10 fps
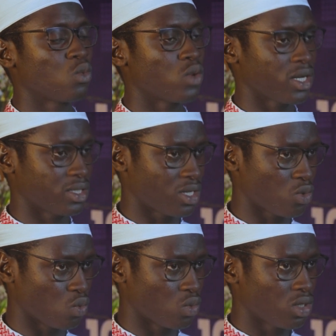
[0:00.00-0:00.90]

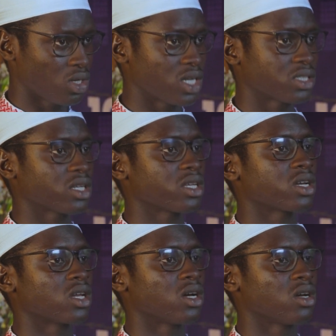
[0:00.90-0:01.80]
wahdahu la
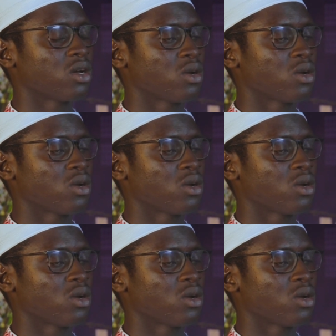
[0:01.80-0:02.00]
sharika lah,